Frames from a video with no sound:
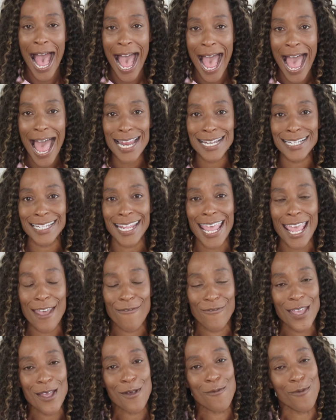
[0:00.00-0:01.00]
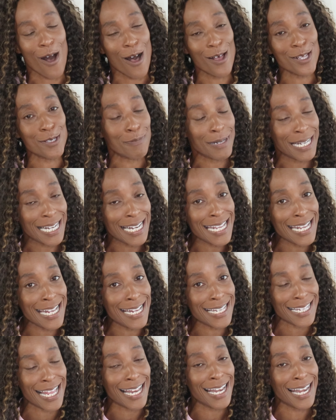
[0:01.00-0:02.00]
And if it was,
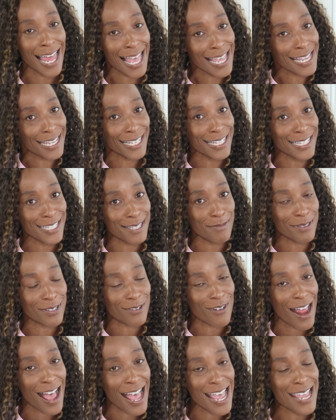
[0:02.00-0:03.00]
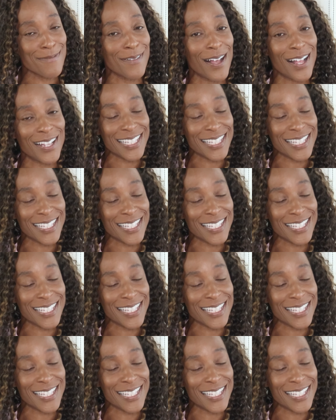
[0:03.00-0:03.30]
please like and subscribe.